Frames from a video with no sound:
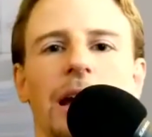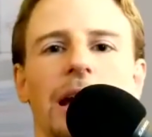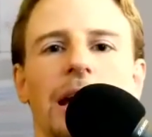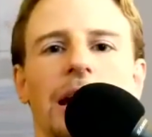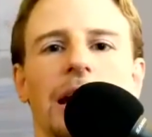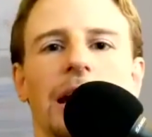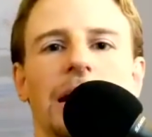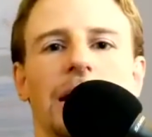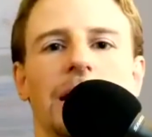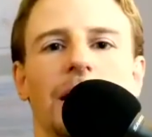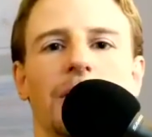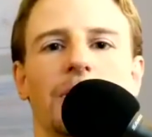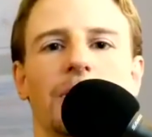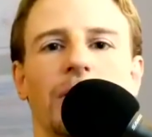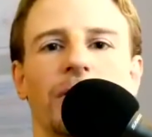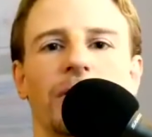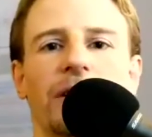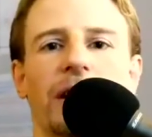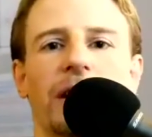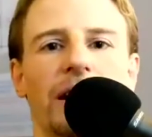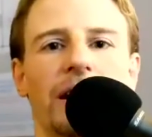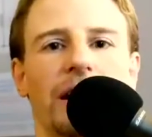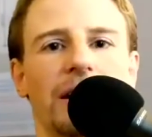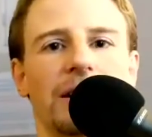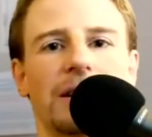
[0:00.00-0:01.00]
eat a couple of
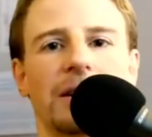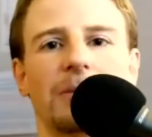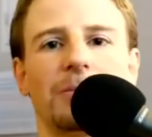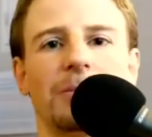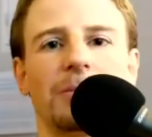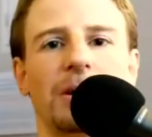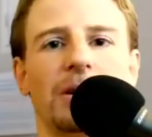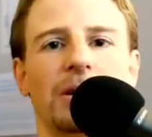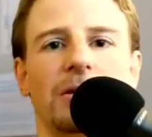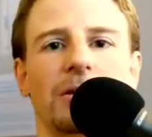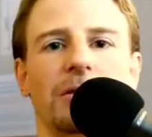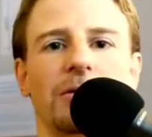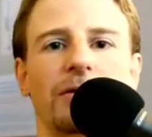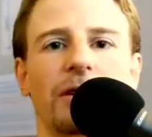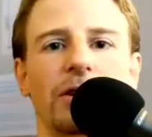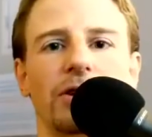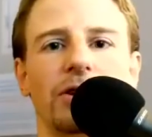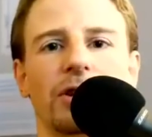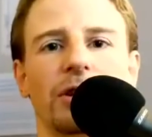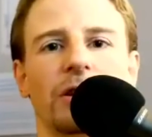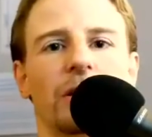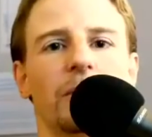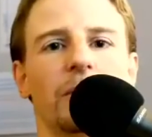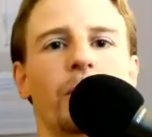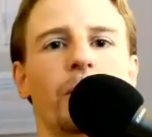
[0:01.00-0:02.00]
eggs and a piece of
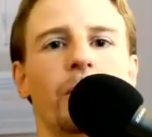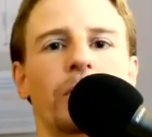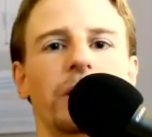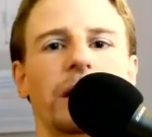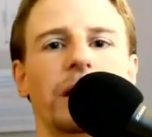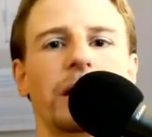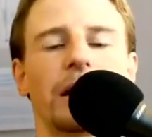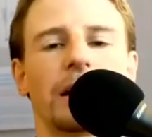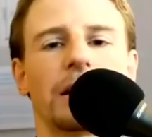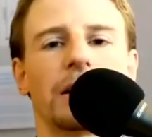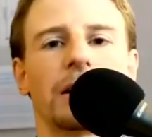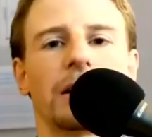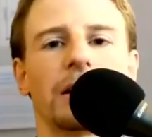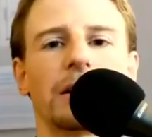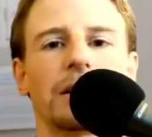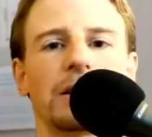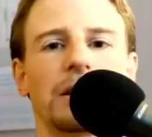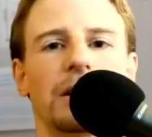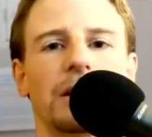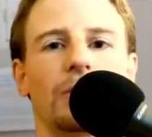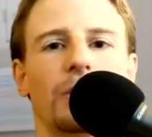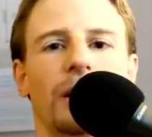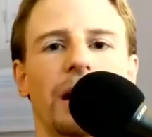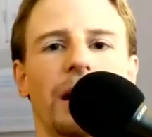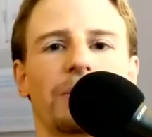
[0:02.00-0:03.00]
fish in the morning and
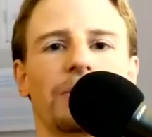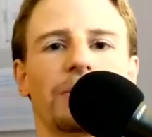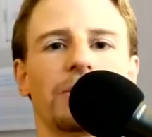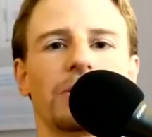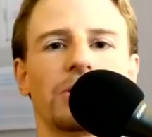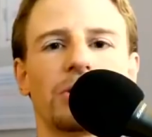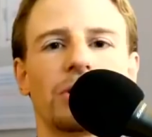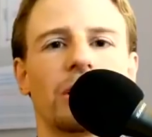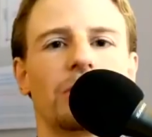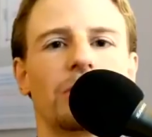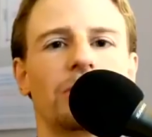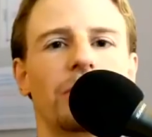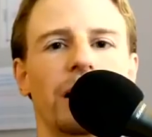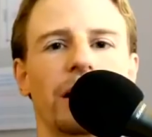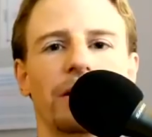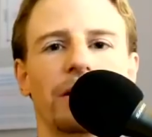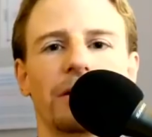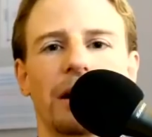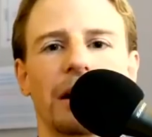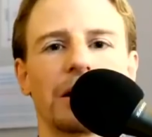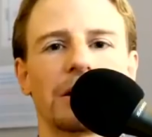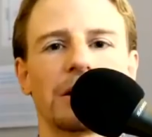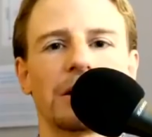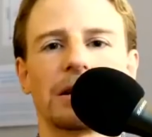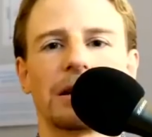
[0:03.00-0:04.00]
see what happens to your
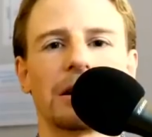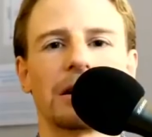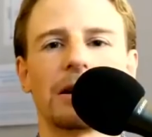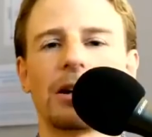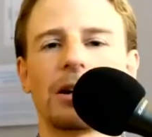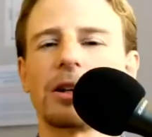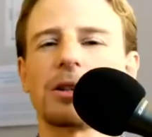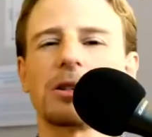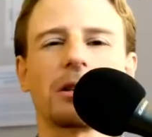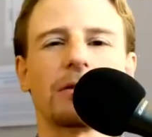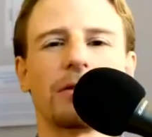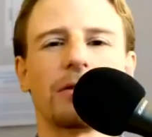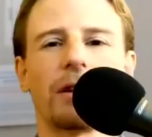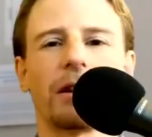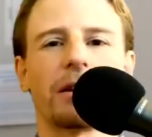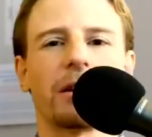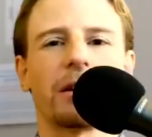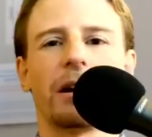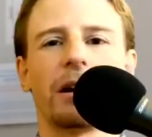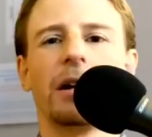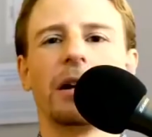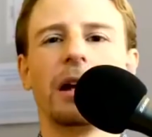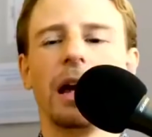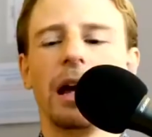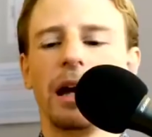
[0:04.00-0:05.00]
migraines and lots of
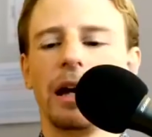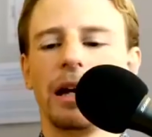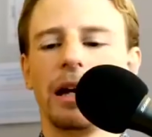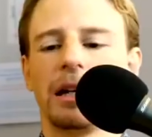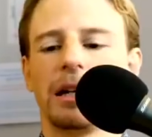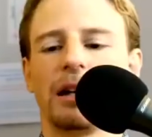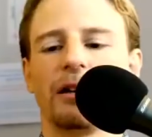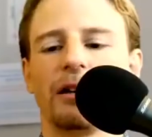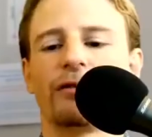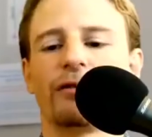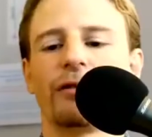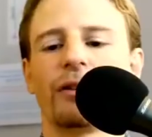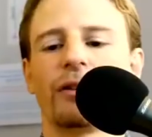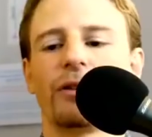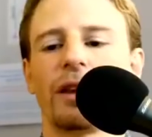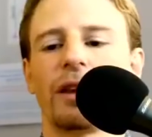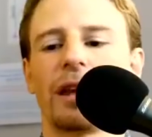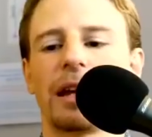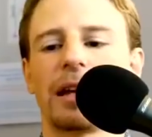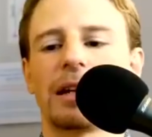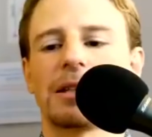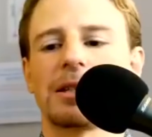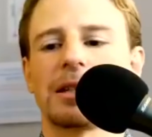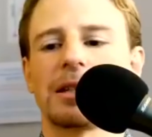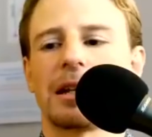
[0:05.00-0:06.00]
other different
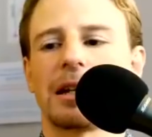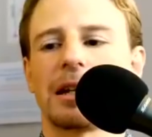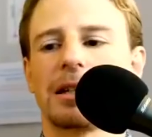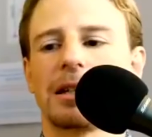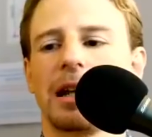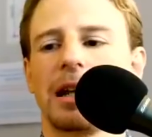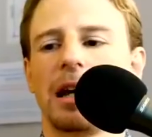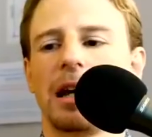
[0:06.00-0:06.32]
things that